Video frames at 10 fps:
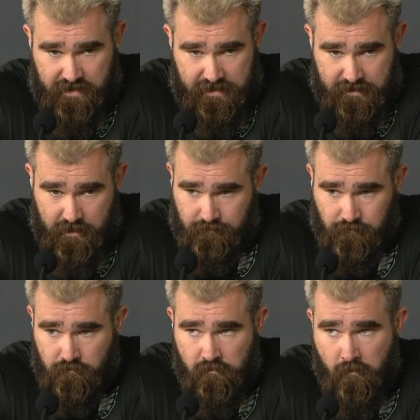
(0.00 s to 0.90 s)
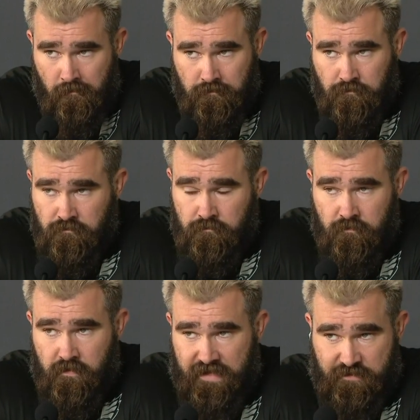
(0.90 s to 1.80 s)
And um,
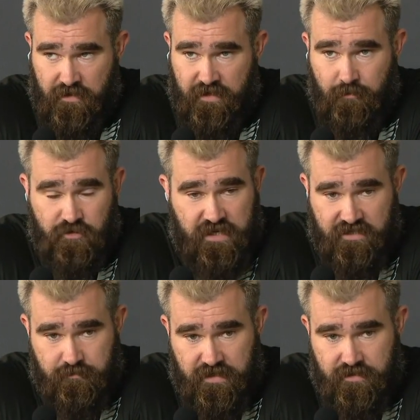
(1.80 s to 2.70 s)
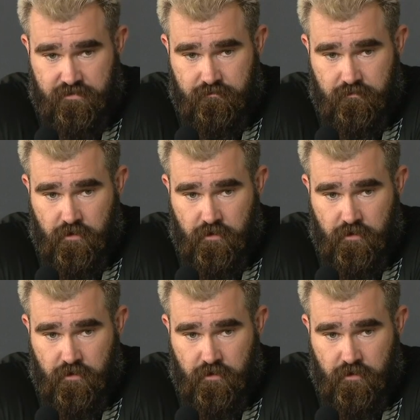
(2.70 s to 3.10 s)
that's what I think most guys miss.